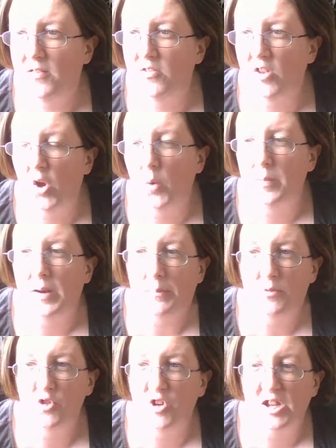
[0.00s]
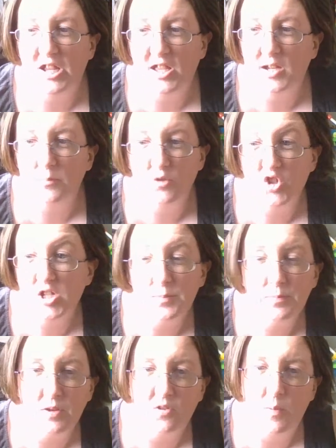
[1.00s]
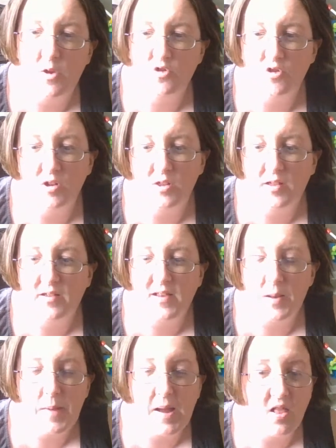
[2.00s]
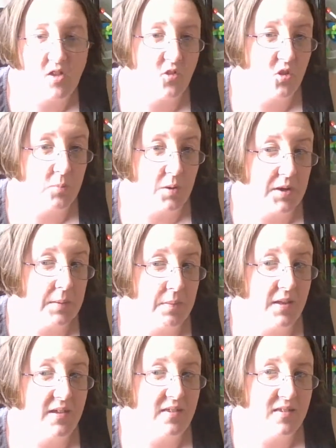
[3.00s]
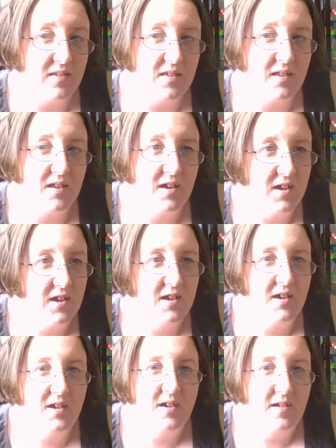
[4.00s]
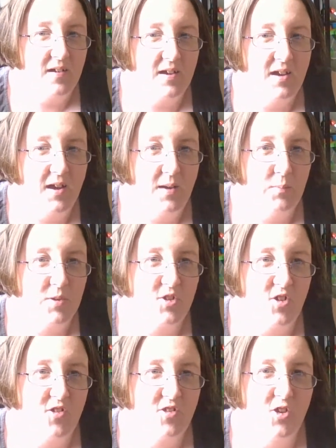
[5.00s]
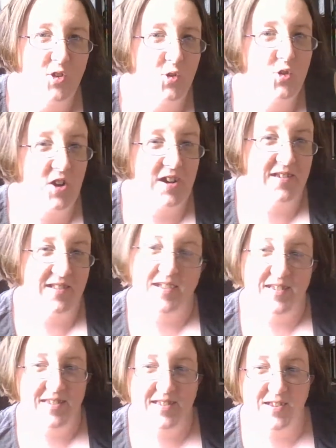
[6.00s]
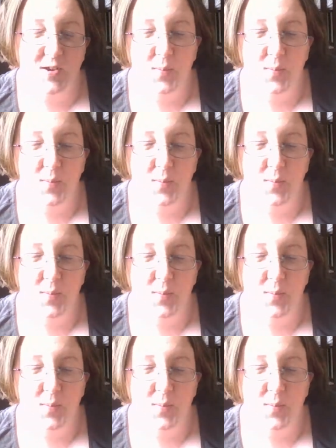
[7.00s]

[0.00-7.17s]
So, but I'm sure I can get them cheap, especially, like I said, I buy a lot through the marketplace, which is the new Craigslist.